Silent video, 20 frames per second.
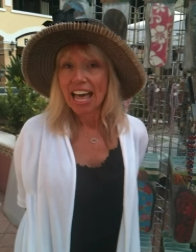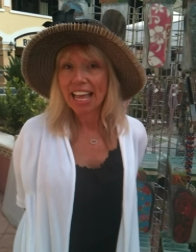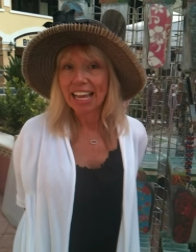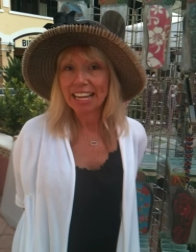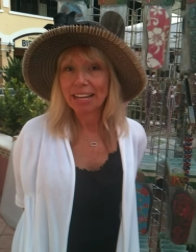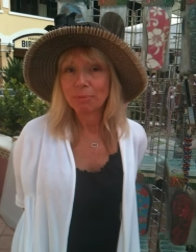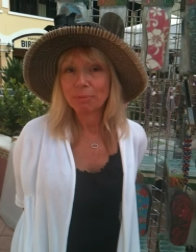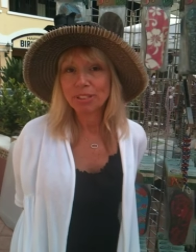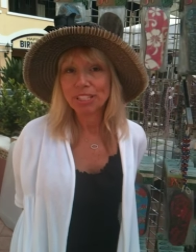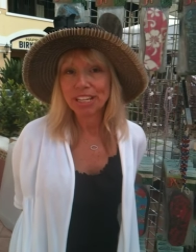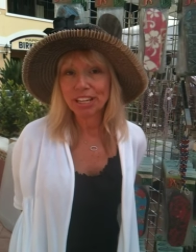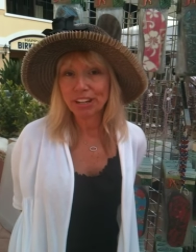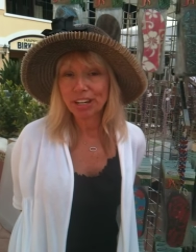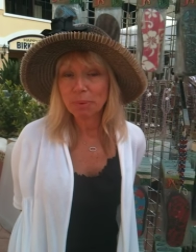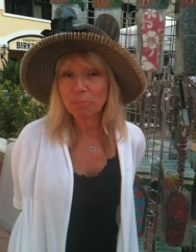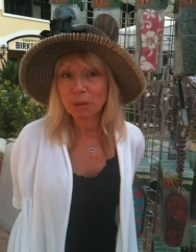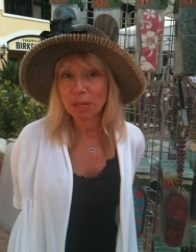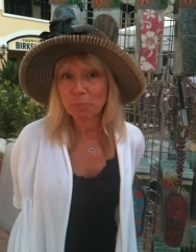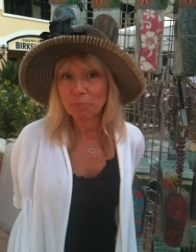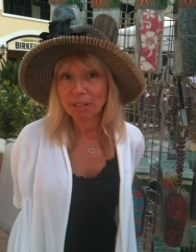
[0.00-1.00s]
I am
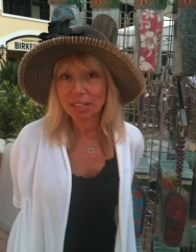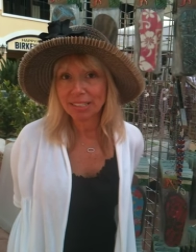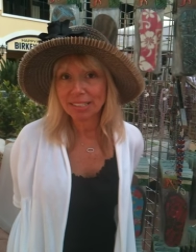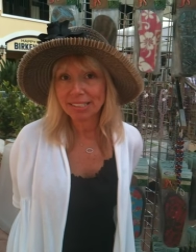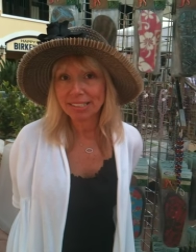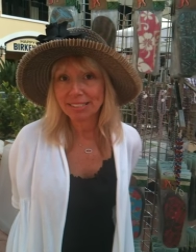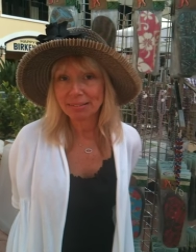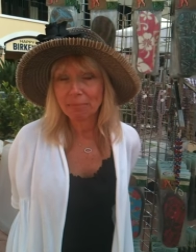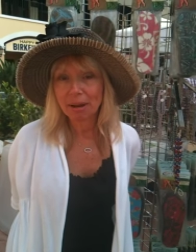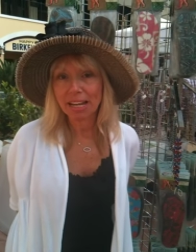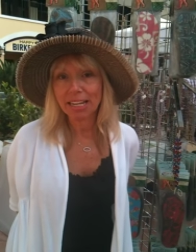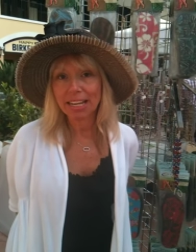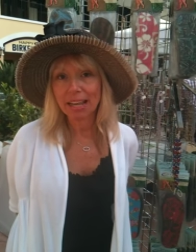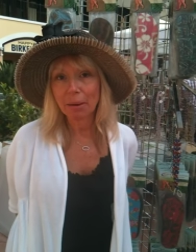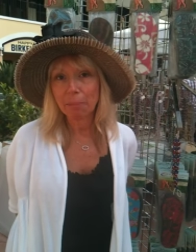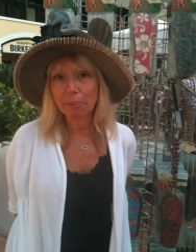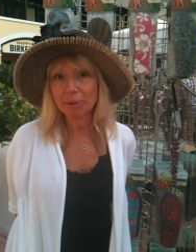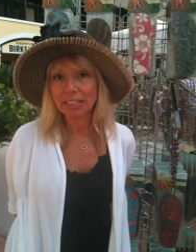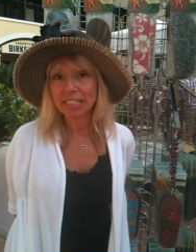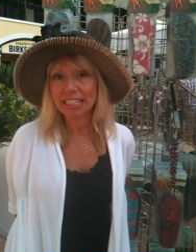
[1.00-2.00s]
Terry Bemis. My
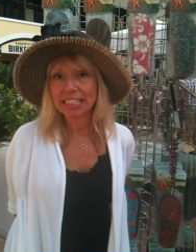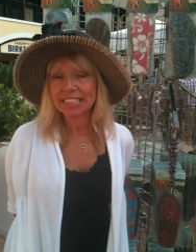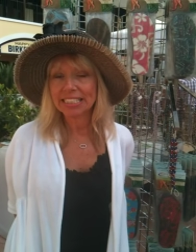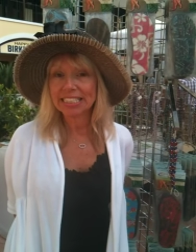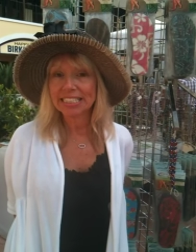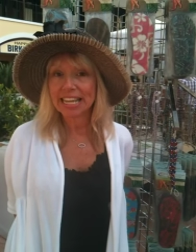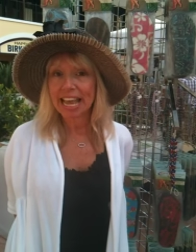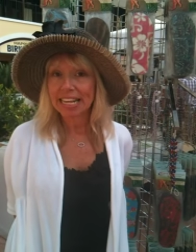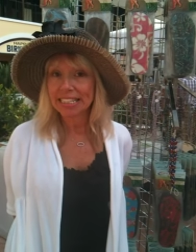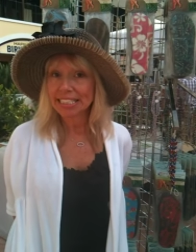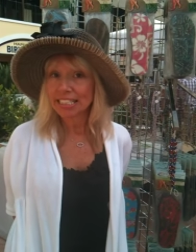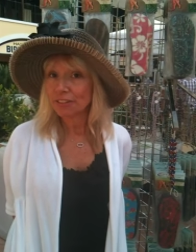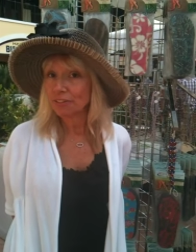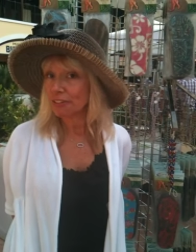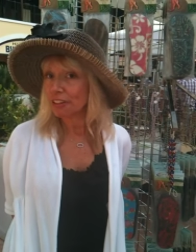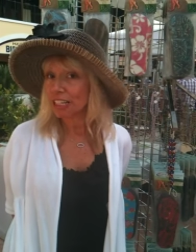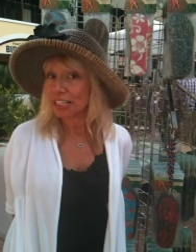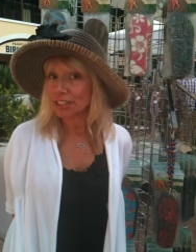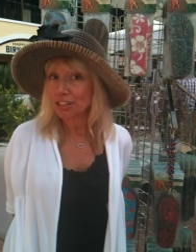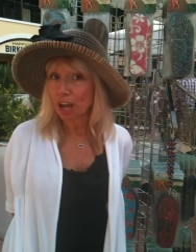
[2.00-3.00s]
company is Sassy
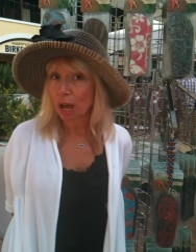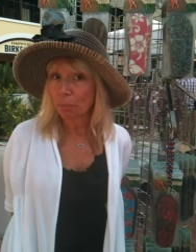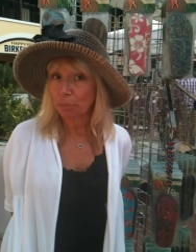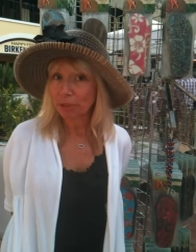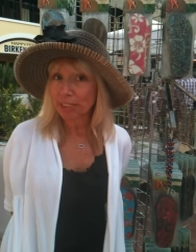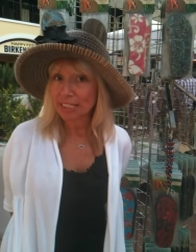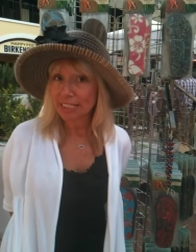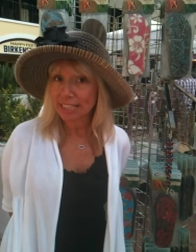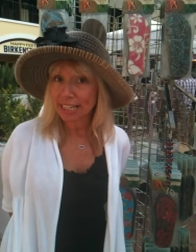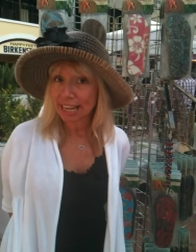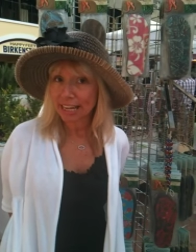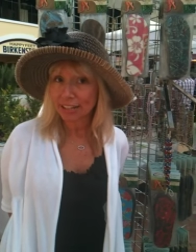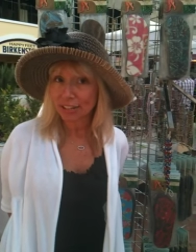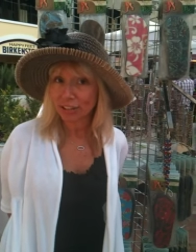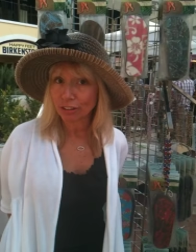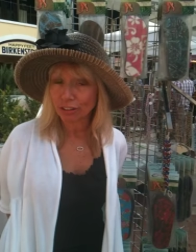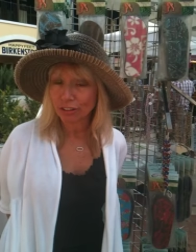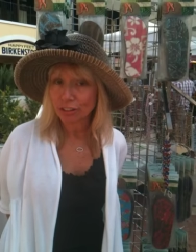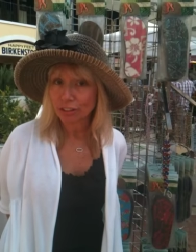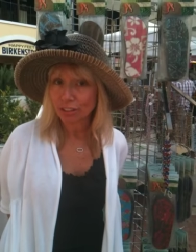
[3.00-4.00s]
Feet Topless
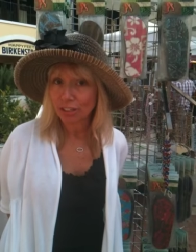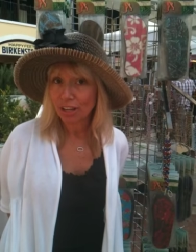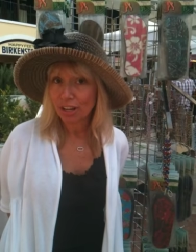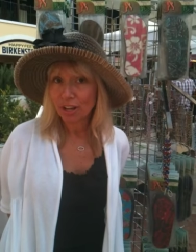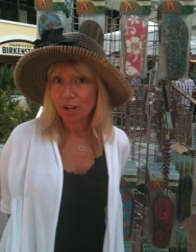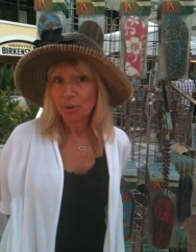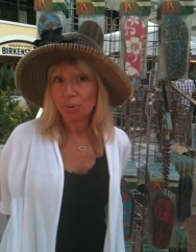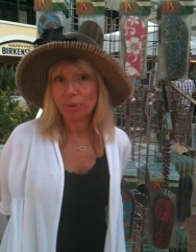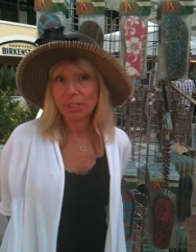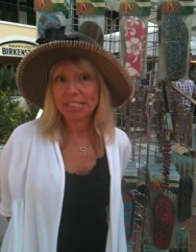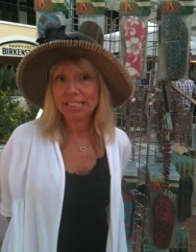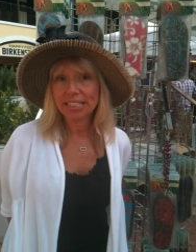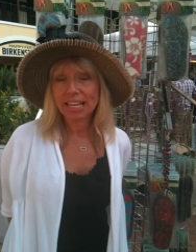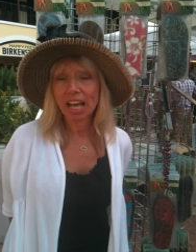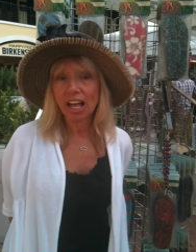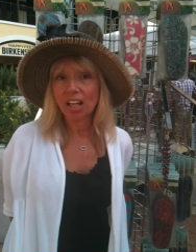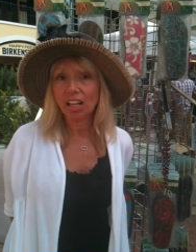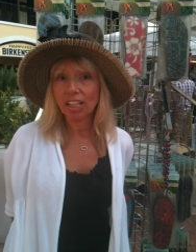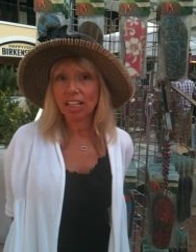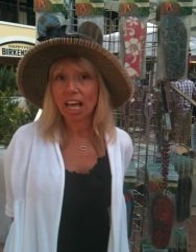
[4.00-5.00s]
Sandals. We
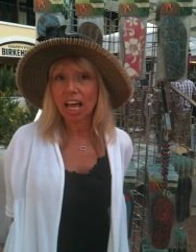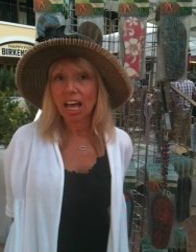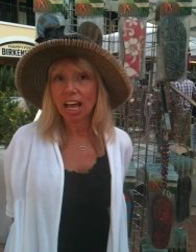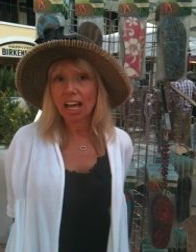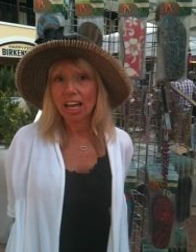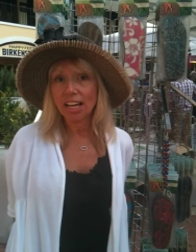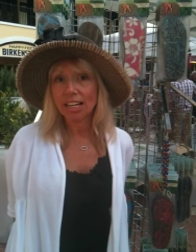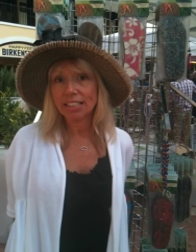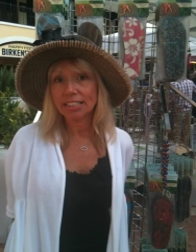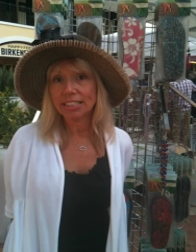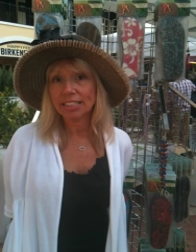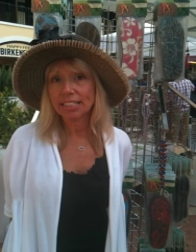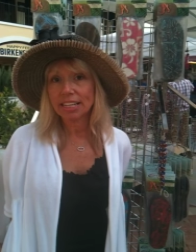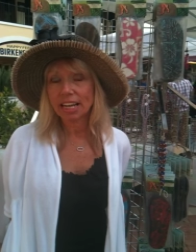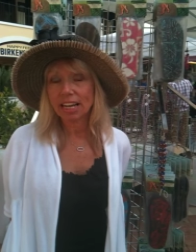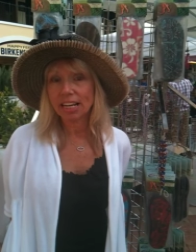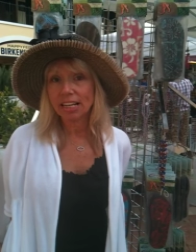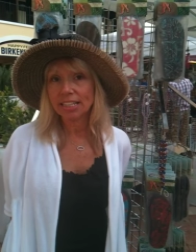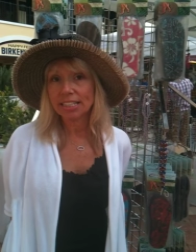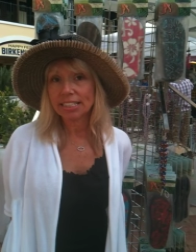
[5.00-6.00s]
sell uh, uh,
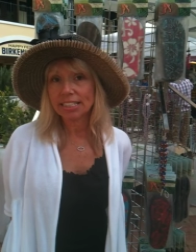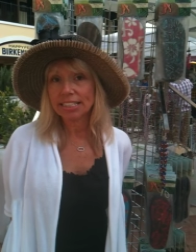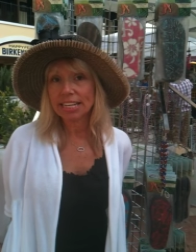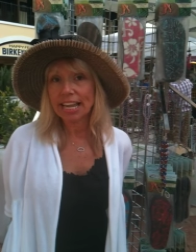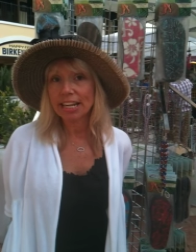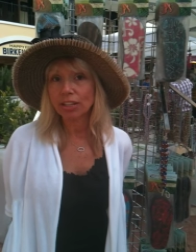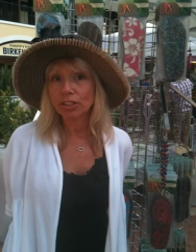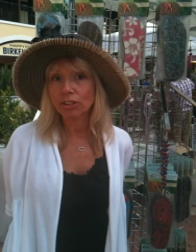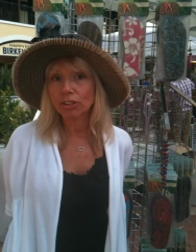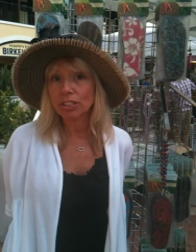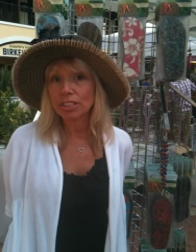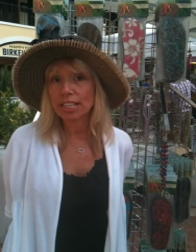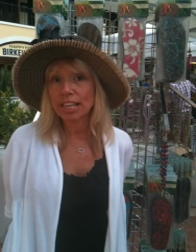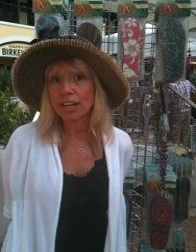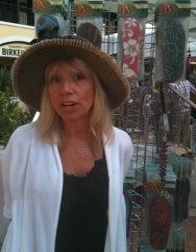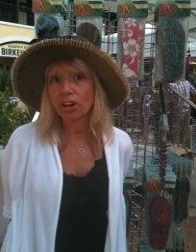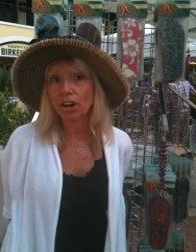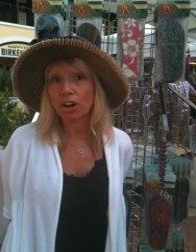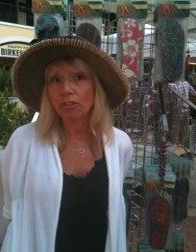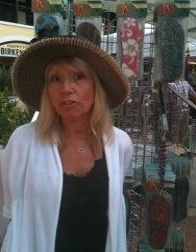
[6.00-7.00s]
sandals
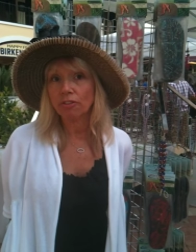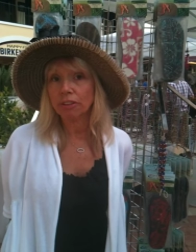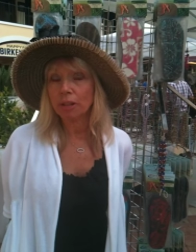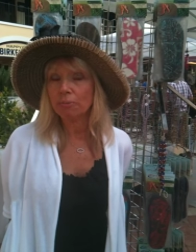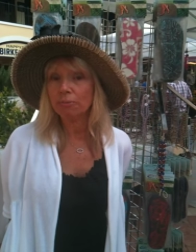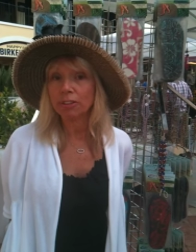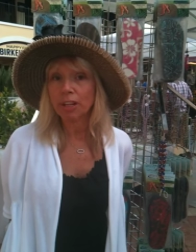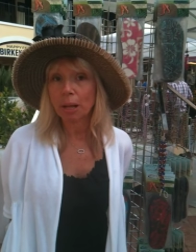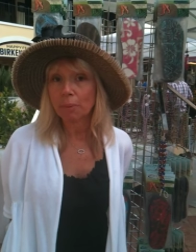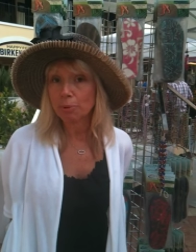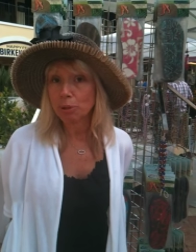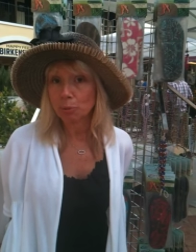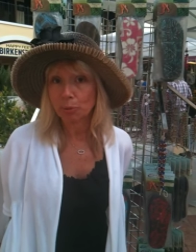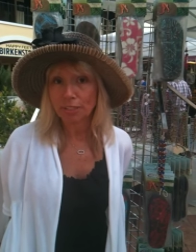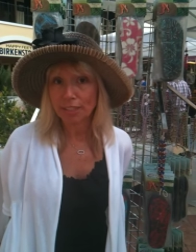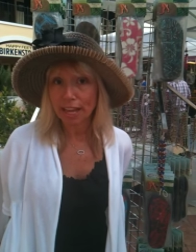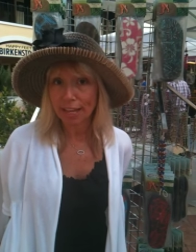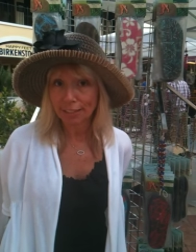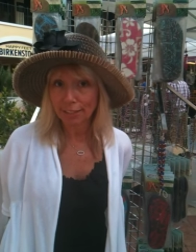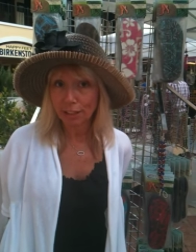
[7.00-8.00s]
that are flip-flops
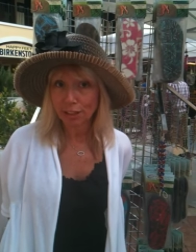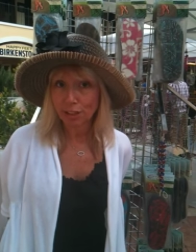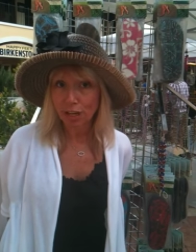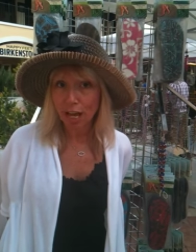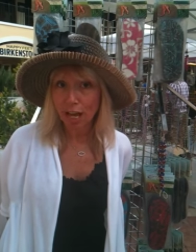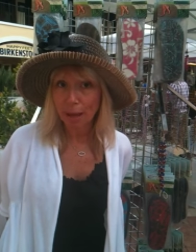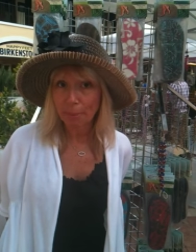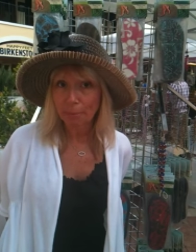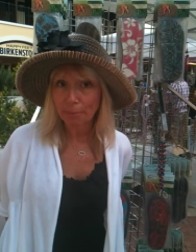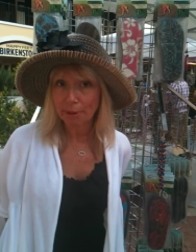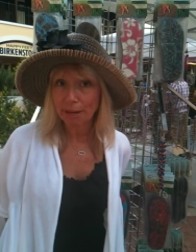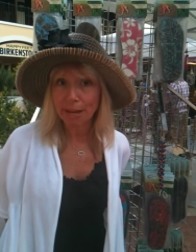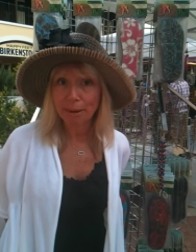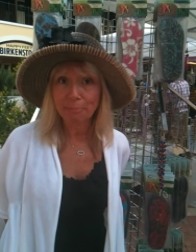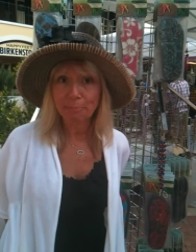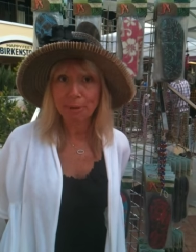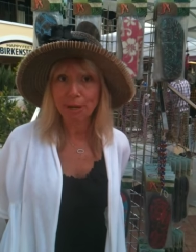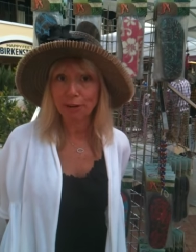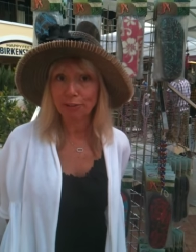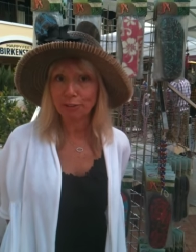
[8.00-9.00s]
without the top
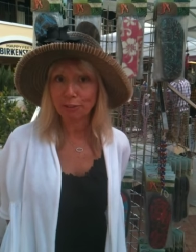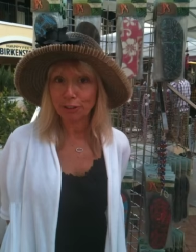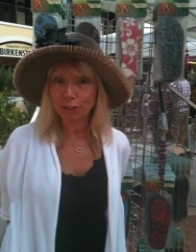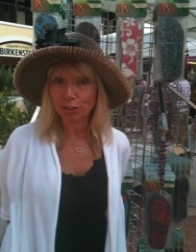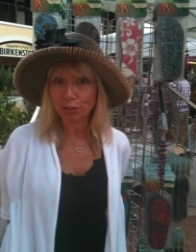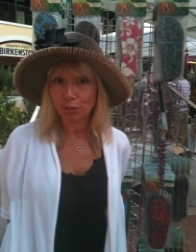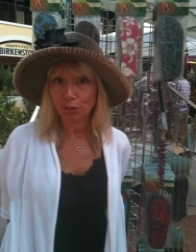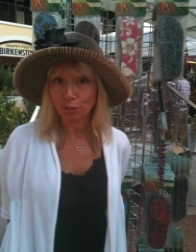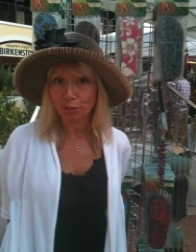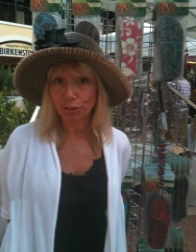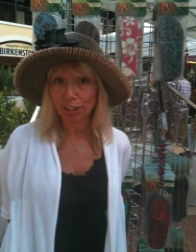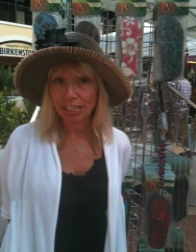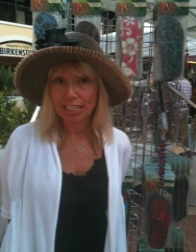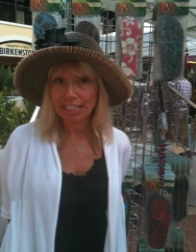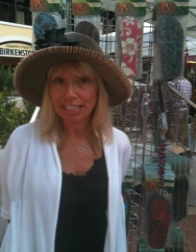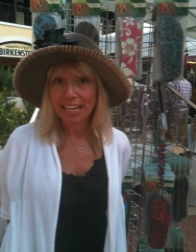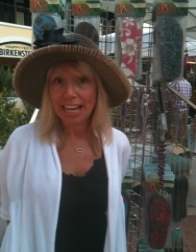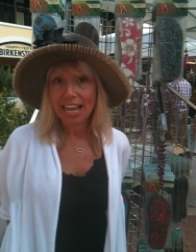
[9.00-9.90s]
and barefoot jewelry.